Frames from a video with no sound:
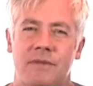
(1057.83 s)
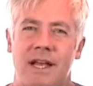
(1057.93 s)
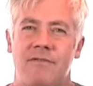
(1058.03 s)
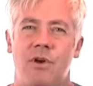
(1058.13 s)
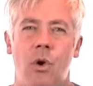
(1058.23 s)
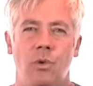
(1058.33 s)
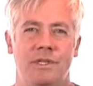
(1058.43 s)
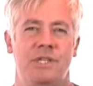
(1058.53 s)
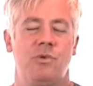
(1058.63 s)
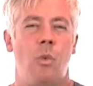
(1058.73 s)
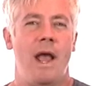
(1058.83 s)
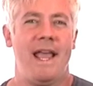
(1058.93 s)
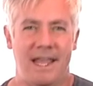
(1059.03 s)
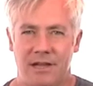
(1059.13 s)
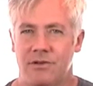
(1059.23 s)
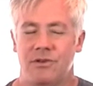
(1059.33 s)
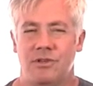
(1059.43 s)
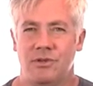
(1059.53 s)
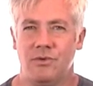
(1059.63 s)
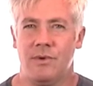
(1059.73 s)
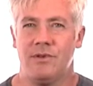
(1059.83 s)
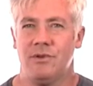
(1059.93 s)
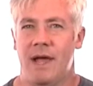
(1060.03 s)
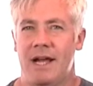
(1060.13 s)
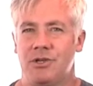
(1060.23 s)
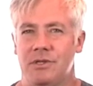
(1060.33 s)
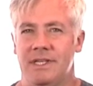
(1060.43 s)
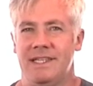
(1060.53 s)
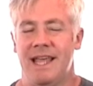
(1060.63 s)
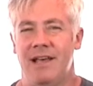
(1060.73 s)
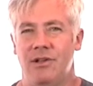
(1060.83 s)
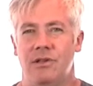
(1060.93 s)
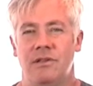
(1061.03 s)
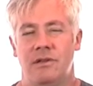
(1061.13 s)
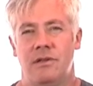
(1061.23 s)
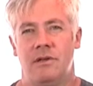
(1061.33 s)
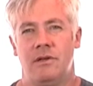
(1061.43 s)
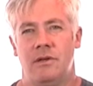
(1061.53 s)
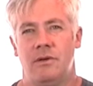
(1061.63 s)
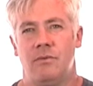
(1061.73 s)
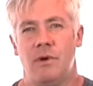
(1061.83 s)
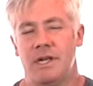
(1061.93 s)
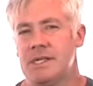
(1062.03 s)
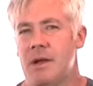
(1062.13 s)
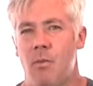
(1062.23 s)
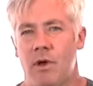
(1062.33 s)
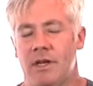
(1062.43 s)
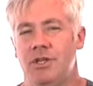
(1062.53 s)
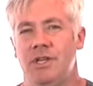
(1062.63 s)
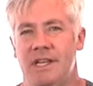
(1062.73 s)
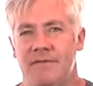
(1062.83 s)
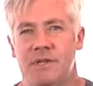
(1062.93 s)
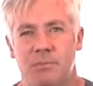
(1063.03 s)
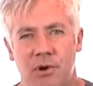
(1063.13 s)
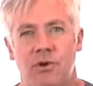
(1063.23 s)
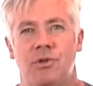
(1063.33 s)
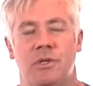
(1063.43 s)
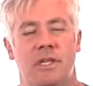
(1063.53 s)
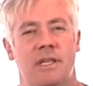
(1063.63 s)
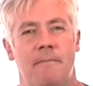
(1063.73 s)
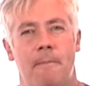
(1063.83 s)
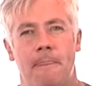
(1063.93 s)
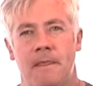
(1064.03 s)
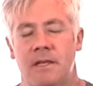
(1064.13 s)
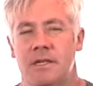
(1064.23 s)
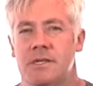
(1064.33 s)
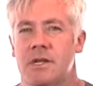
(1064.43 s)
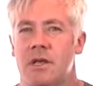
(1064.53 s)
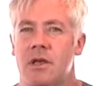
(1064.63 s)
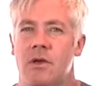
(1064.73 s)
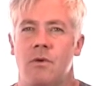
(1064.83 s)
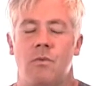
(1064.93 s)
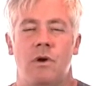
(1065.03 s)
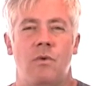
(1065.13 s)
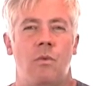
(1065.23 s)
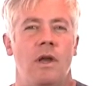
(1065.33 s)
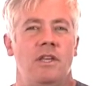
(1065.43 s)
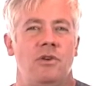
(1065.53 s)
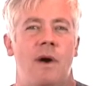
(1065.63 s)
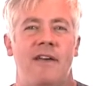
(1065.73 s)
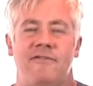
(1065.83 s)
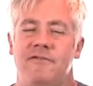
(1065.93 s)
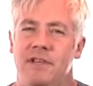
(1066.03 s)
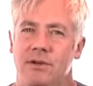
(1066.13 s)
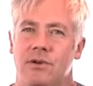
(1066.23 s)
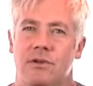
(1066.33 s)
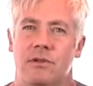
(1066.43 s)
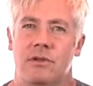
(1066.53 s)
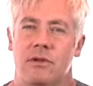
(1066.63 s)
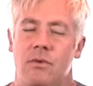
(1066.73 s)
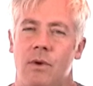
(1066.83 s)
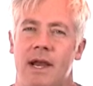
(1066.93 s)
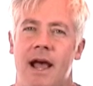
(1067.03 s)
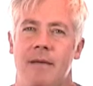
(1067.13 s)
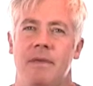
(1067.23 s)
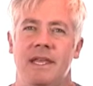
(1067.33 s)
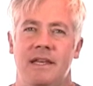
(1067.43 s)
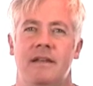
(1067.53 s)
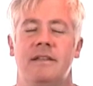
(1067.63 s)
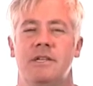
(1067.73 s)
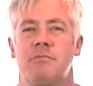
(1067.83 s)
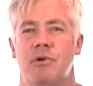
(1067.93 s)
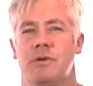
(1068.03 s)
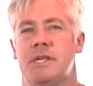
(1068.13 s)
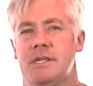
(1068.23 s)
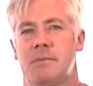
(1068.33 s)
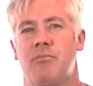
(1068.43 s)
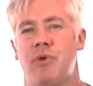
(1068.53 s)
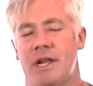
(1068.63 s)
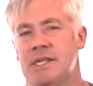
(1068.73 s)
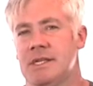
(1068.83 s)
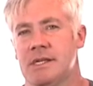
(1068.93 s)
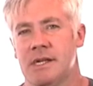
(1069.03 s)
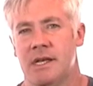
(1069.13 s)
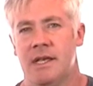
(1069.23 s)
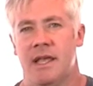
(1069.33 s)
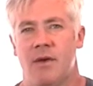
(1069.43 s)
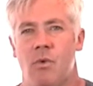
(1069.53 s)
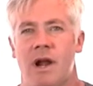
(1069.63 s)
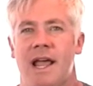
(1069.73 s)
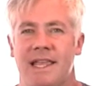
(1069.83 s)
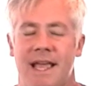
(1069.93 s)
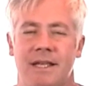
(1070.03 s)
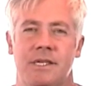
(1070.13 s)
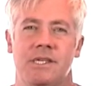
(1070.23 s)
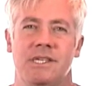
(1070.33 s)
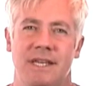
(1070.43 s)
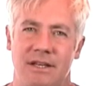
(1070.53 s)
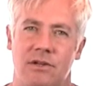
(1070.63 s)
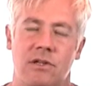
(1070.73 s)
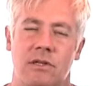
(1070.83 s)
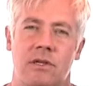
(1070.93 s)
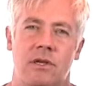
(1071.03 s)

kind of the oldest way to actually tell what has someone achieved spiritually is, well, what do I feel when I'm in this person's presence? When I get still,